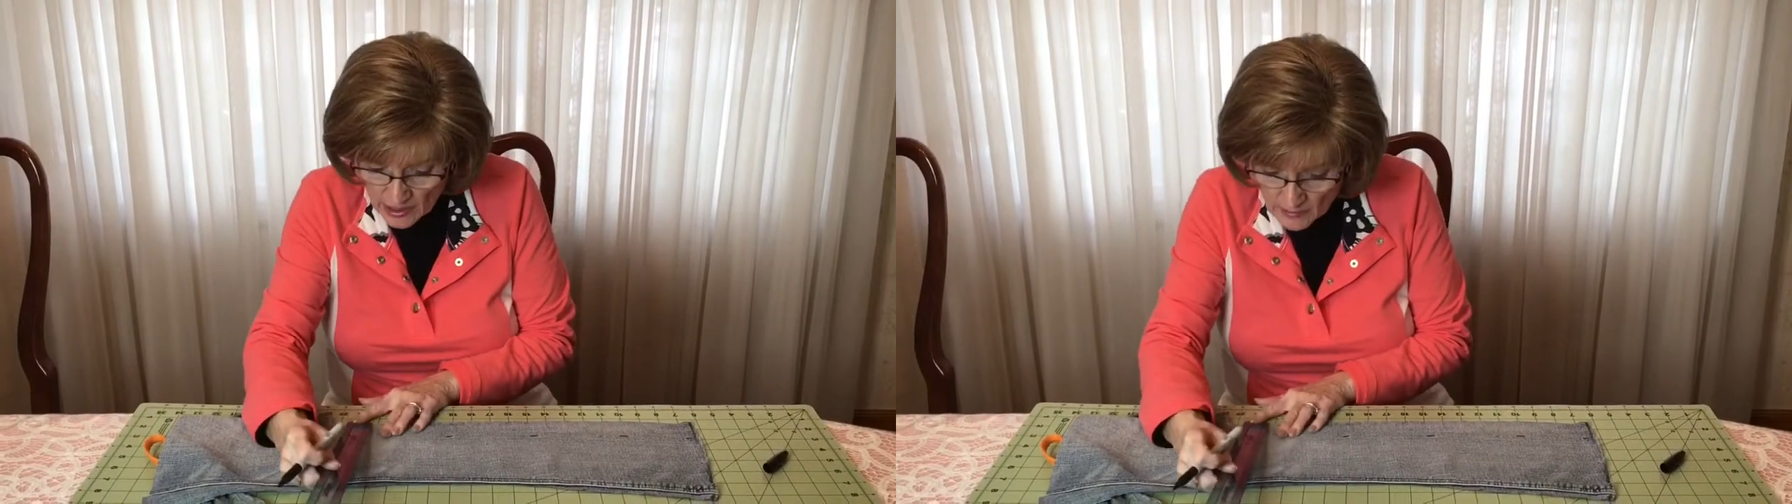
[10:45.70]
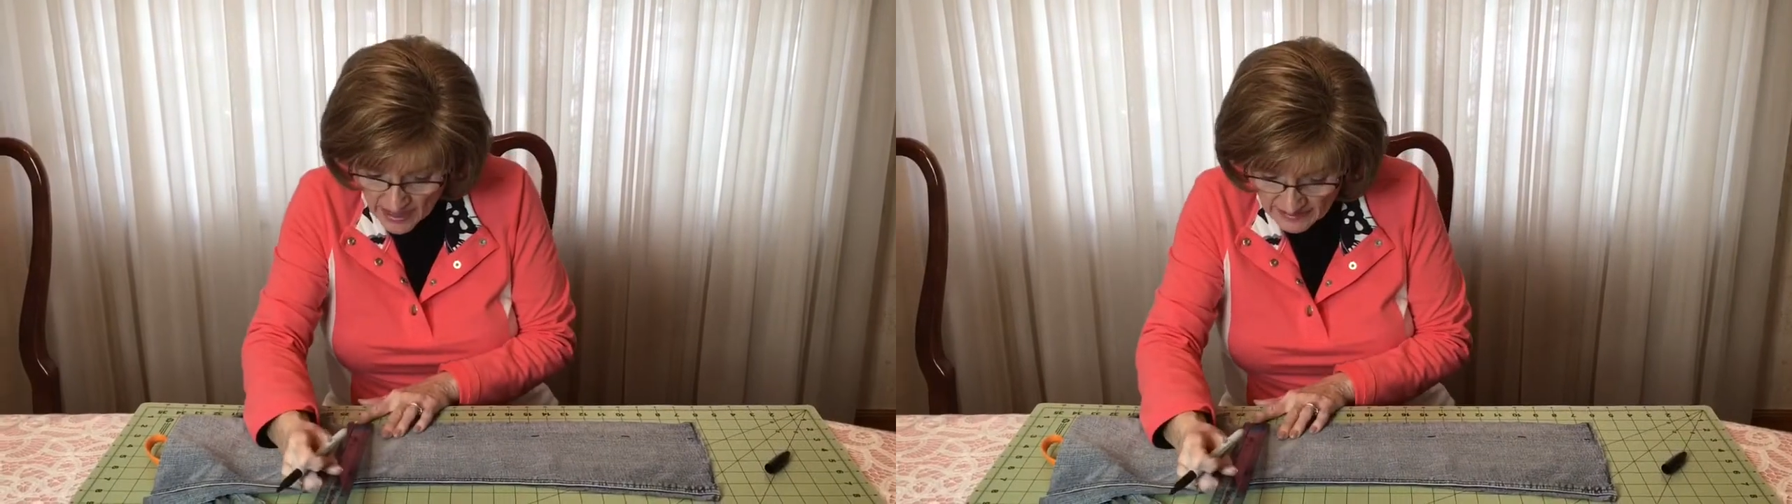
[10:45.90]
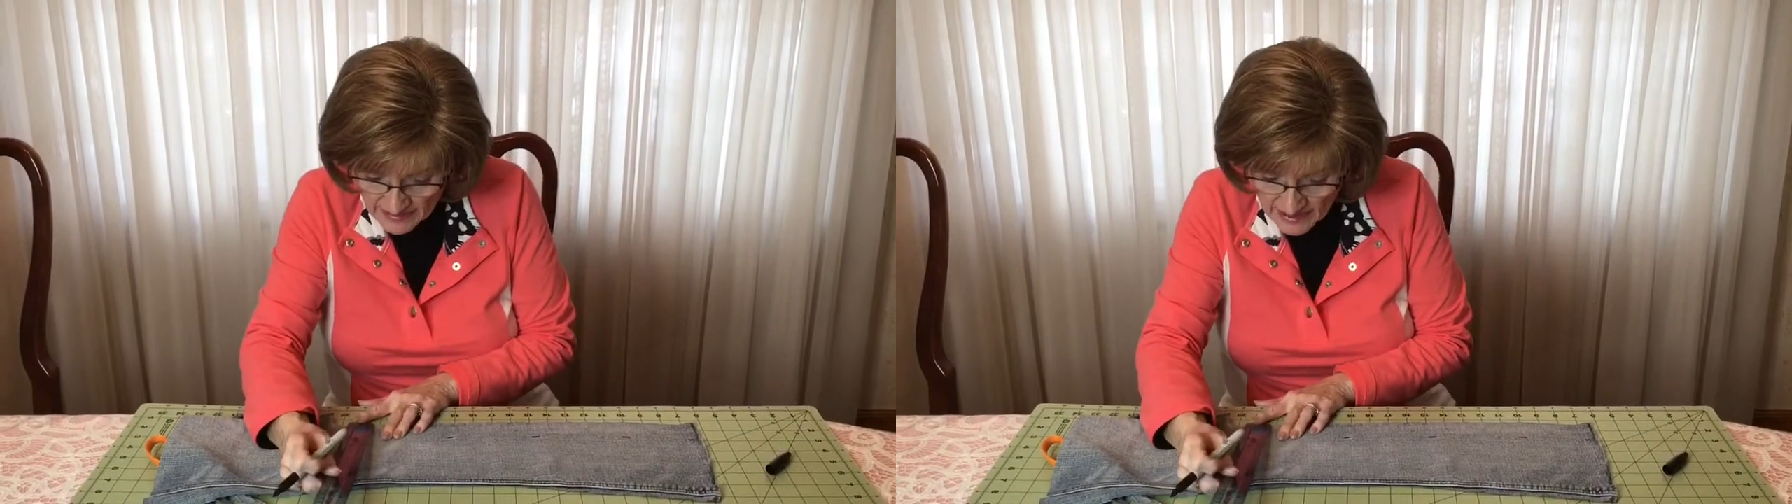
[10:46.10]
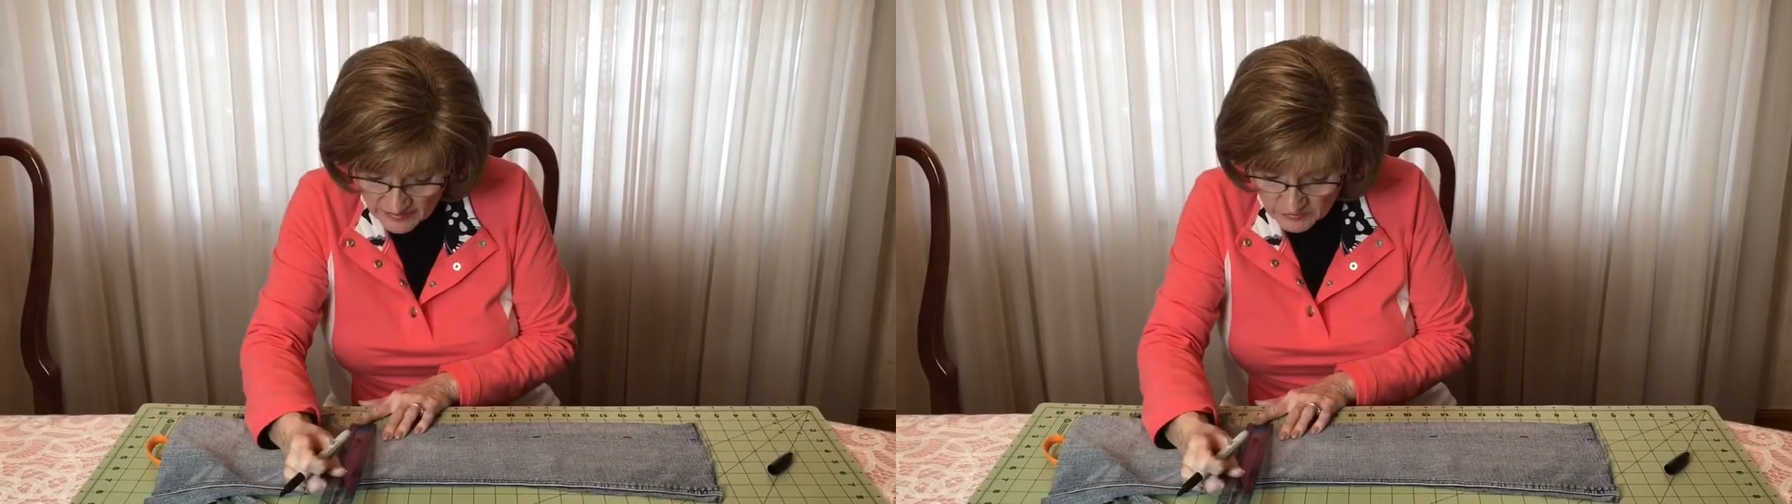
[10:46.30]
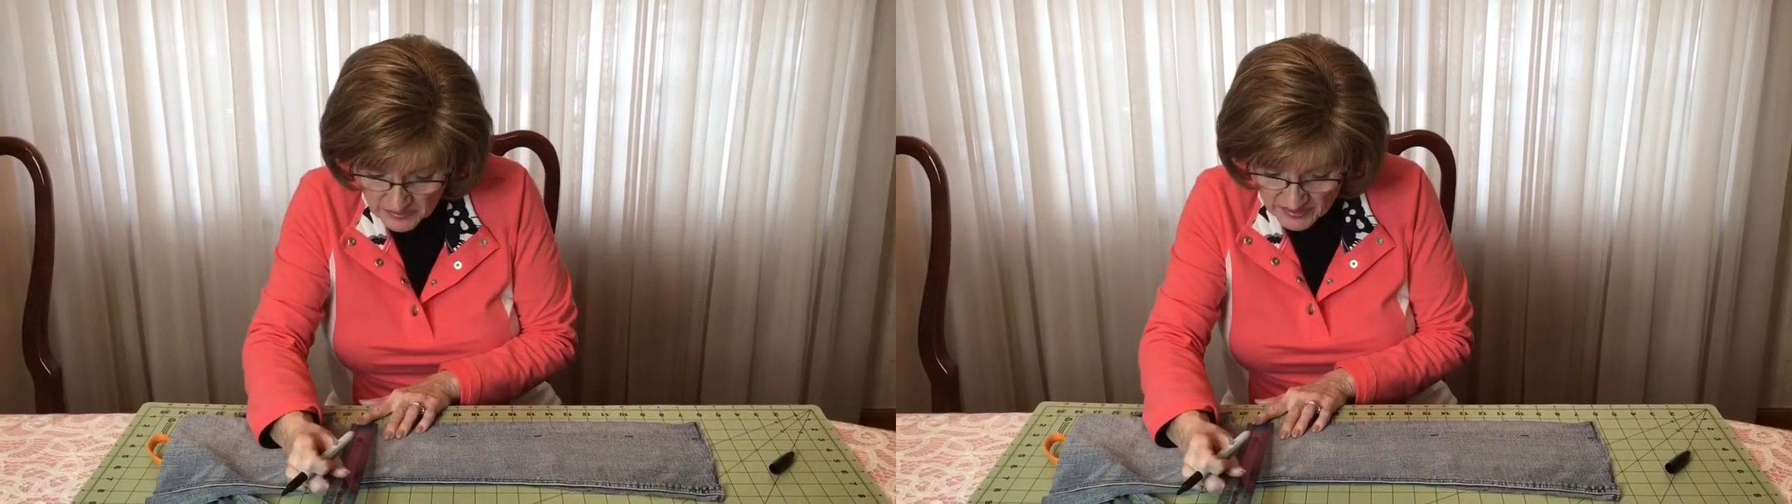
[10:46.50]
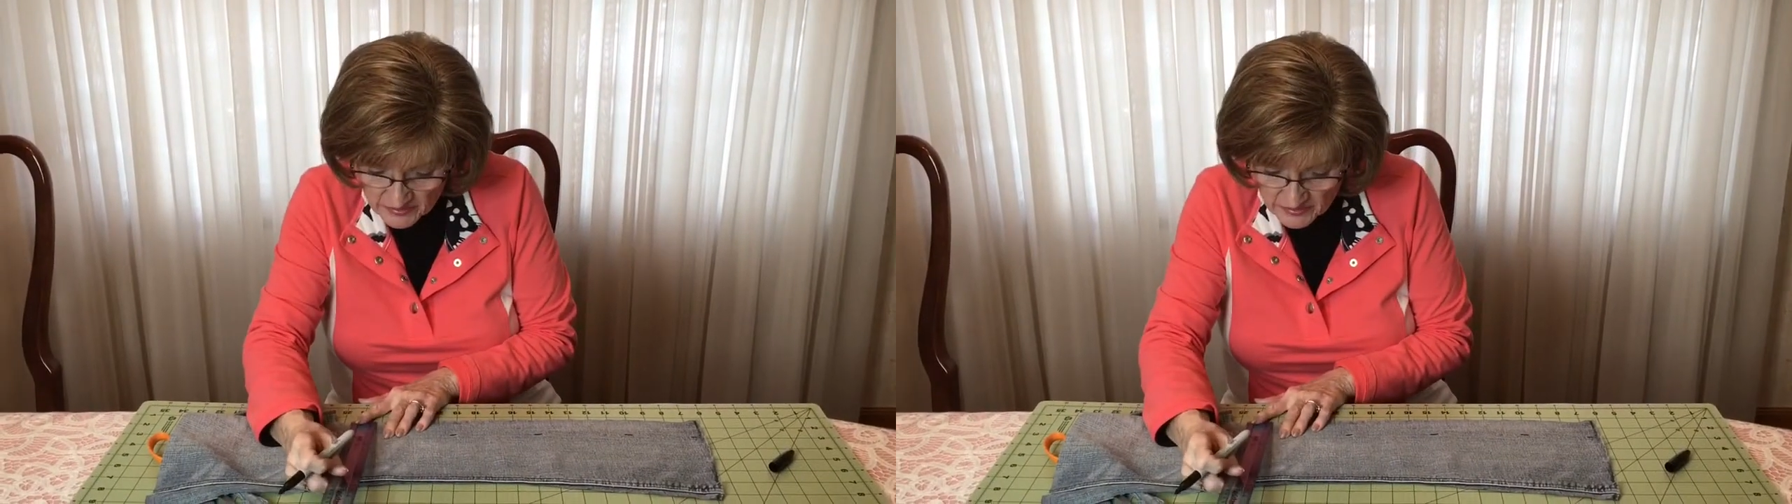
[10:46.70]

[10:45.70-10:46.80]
out my last bit